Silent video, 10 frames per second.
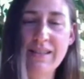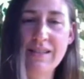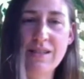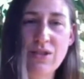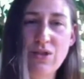
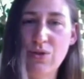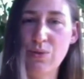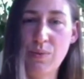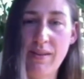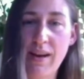this is true
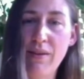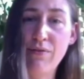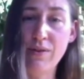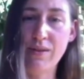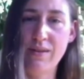with
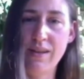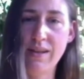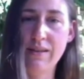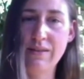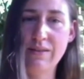everything.
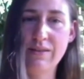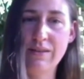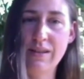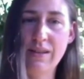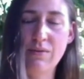
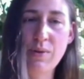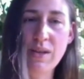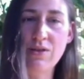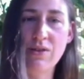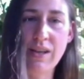We
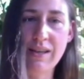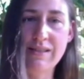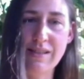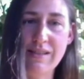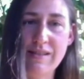don't
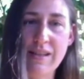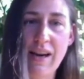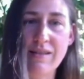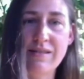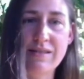exist
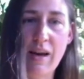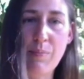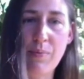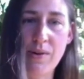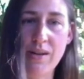as
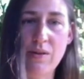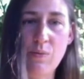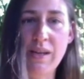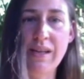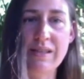separate.
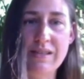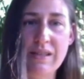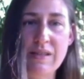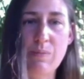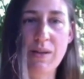We
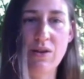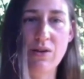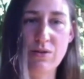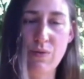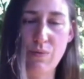exist
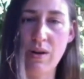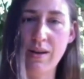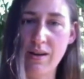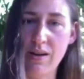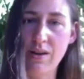because of one
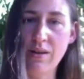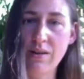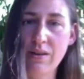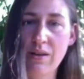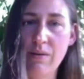another.
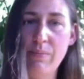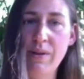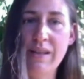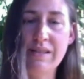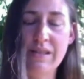We
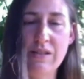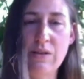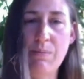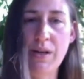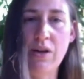exist
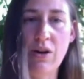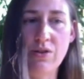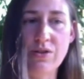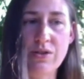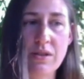
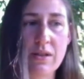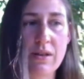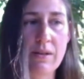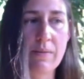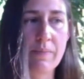because,
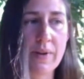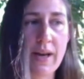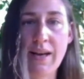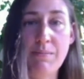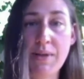
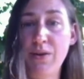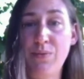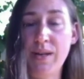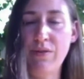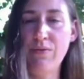and I mean it
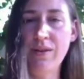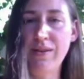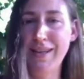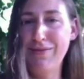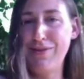with
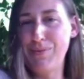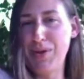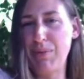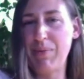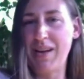everything, even
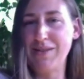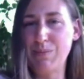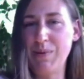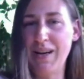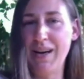with the plants
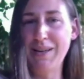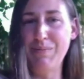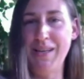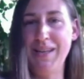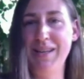behind
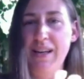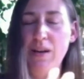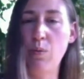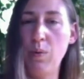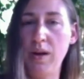me, like
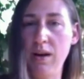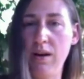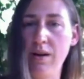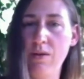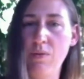we
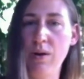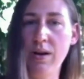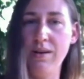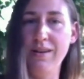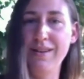are one.